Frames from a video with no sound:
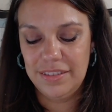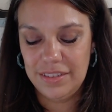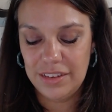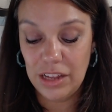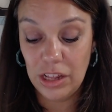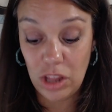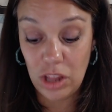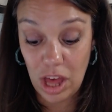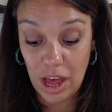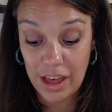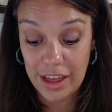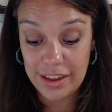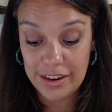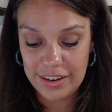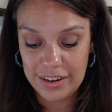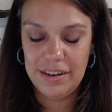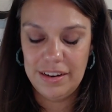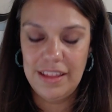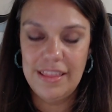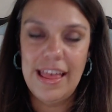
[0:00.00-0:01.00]
a lot
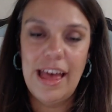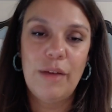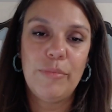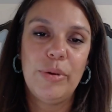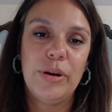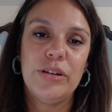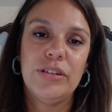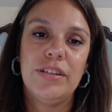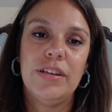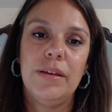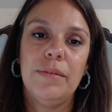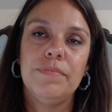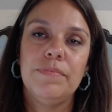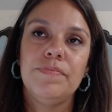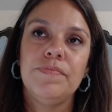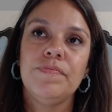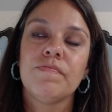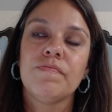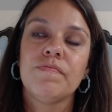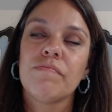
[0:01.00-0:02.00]
in that
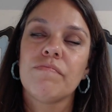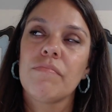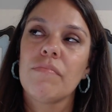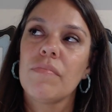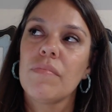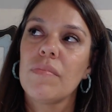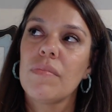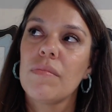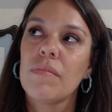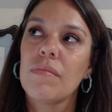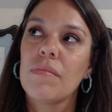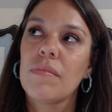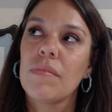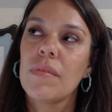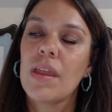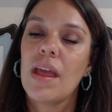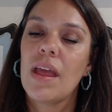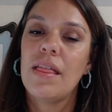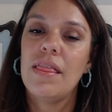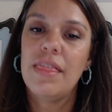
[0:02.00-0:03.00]
person,
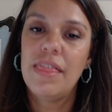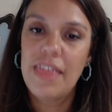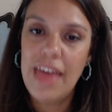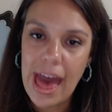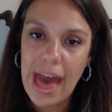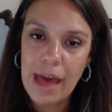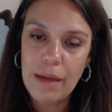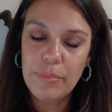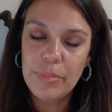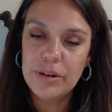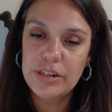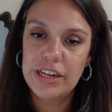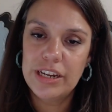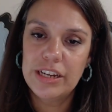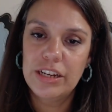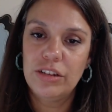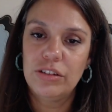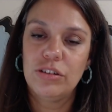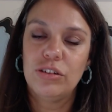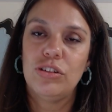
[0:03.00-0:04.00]
that
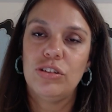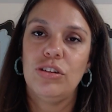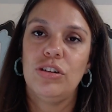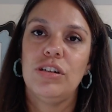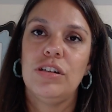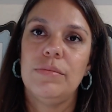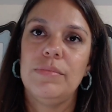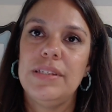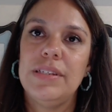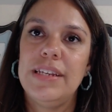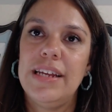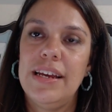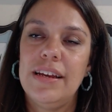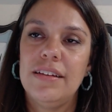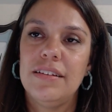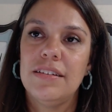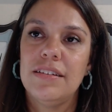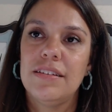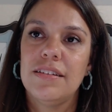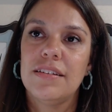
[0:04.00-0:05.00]
particular
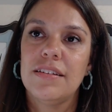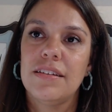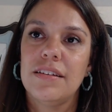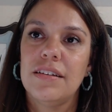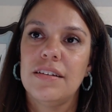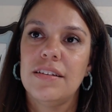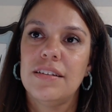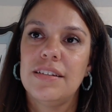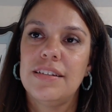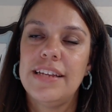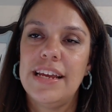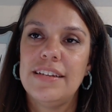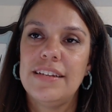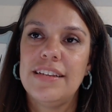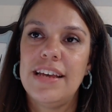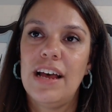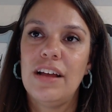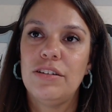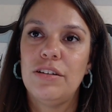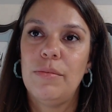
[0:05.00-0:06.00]
circumstance
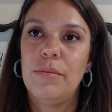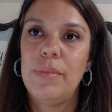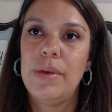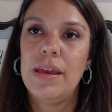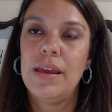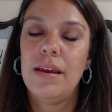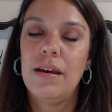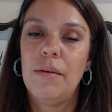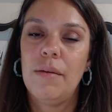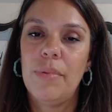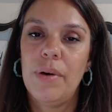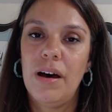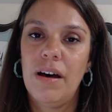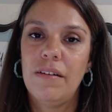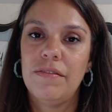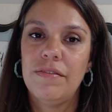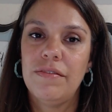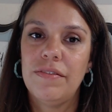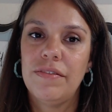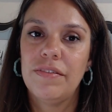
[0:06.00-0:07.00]
stands out to me
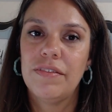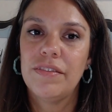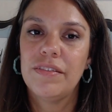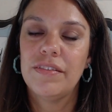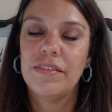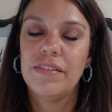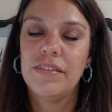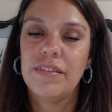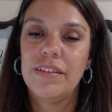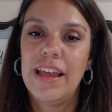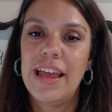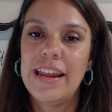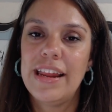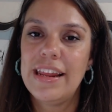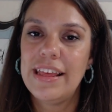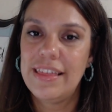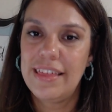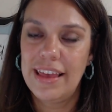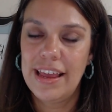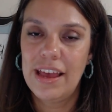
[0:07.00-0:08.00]
above
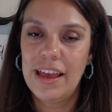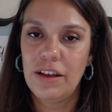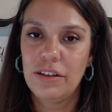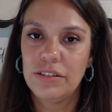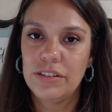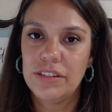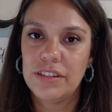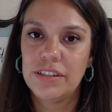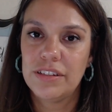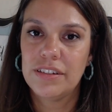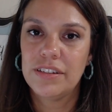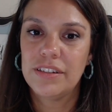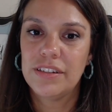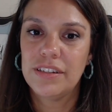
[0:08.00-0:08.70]
anything else,